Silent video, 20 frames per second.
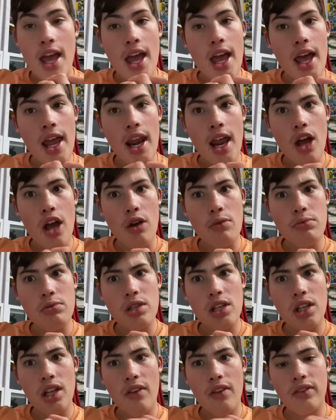And I hope
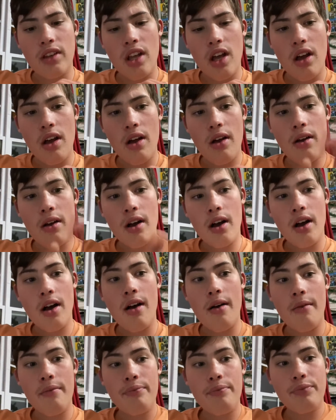she left the
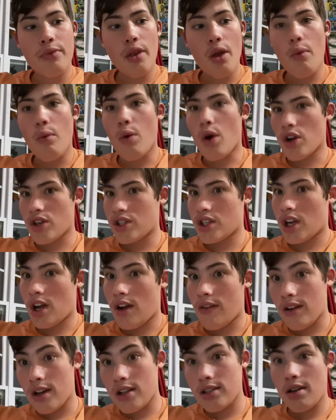words
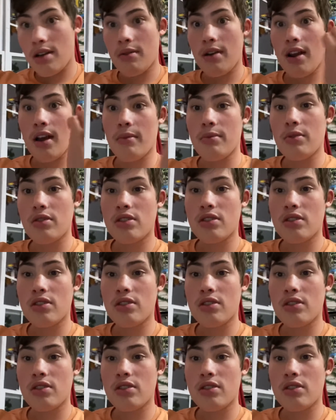uncovered because that would help you.